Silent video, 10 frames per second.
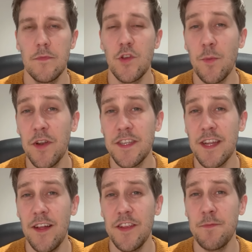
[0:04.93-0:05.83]
So I'm going to
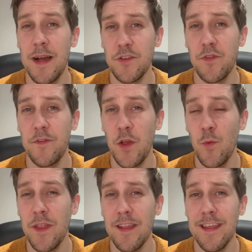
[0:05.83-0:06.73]
start this match
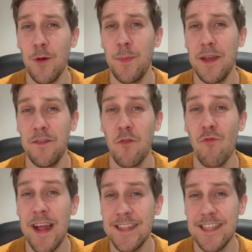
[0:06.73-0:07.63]
review with a little bit of a
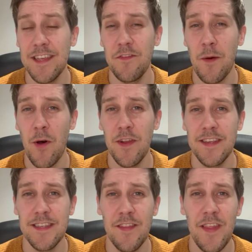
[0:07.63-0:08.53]
rant, if I'm
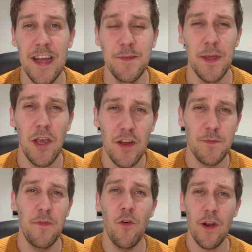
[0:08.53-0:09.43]
honest, and that is because
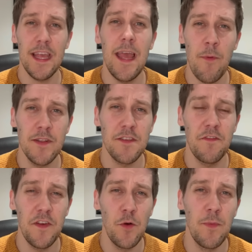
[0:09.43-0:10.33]
before I came on to
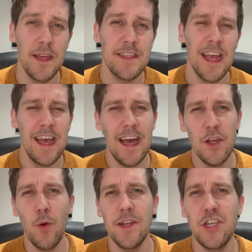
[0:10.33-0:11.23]
film this, I had
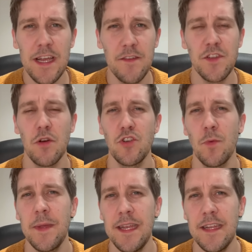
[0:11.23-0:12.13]
a quick check of
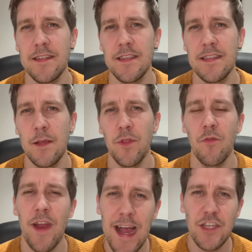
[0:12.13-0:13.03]
social media to see what
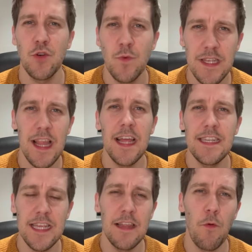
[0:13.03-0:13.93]
the reaction was
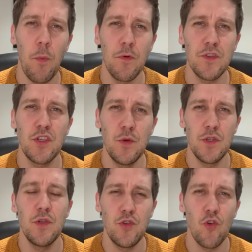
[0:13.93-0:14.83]
like to Liverpool's
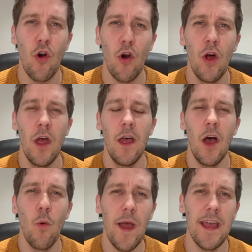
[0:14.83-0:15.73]
2-2 draw
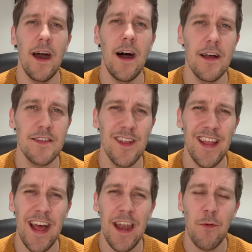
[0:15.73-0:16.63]
away at
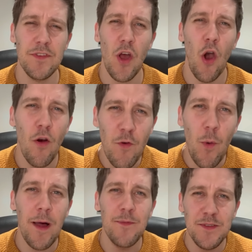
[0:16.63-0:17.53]
Arsenal, and I was
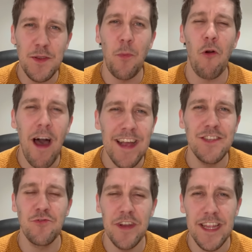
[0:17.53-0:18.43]
overwhelmed and
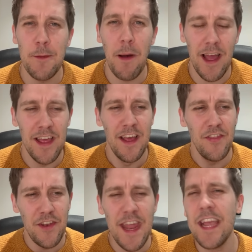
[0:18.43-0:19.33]
surprised really by
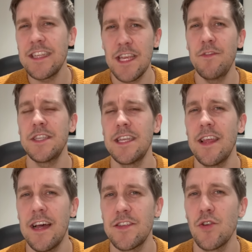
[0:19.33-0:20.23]
the negativity
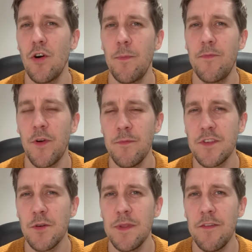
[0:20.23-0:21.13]
that I saw from
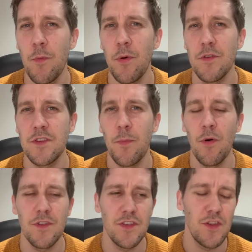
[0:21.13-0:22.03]
some Liverpool
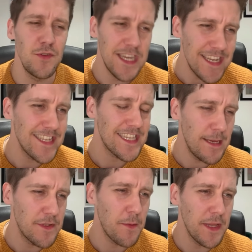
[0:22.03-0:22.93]
supporters who didn't
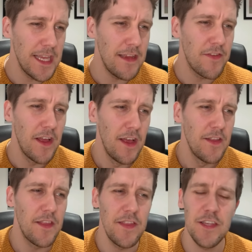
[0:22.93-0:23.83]
seem to believe
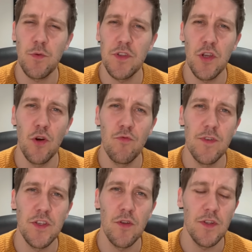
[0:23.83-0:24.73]
that this was a good
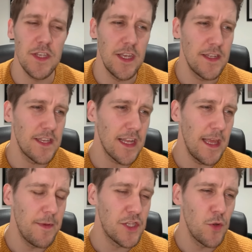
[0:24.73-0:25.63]
result to
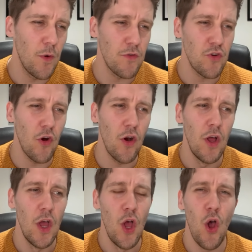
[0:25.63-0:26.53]
claim a 2-2 draw
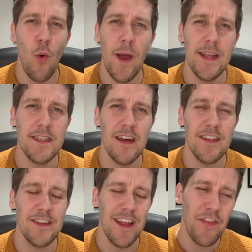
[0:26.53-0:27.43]
away at
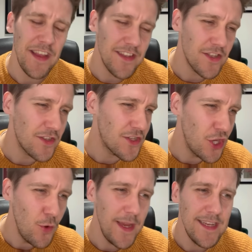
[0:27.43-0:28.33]
Arsenal. I think
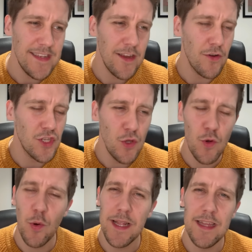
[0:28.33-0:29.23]
too easy or too
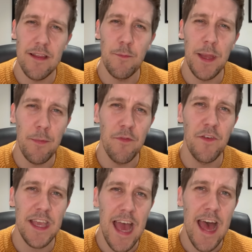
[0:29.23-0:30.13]
quickly people
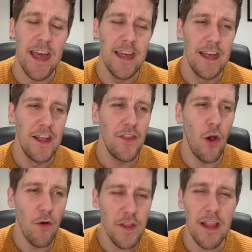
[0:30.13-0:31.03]
forget
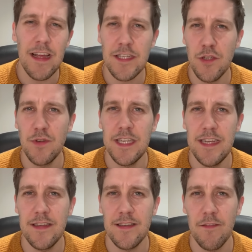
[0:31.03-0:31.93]
that over the last 2
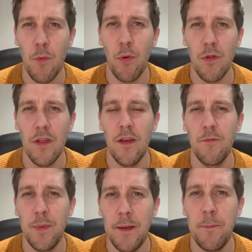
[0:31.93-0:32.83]
seasons, Liverpool
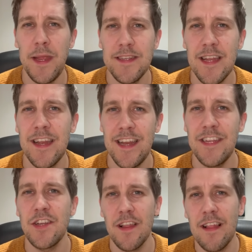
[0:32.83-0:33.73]
have been beaten in
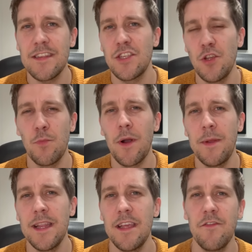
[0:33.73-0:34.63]
each of the last 2
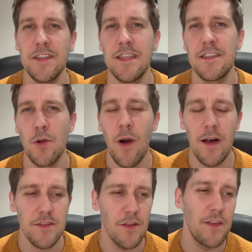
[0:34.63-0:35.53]
Premier League visits to
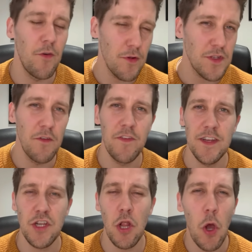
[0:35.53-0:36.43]
Arsenal. They've also
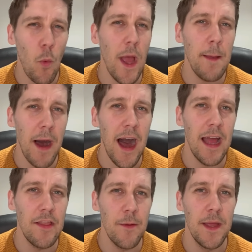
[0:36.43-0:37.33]
finished a long way
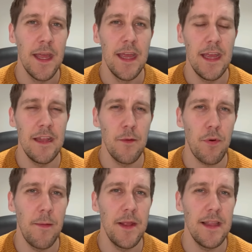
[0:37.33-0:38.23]
behind them in the
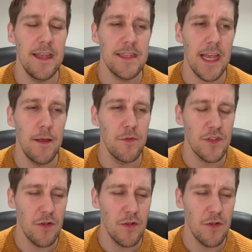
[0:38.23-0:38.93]
Premier League table.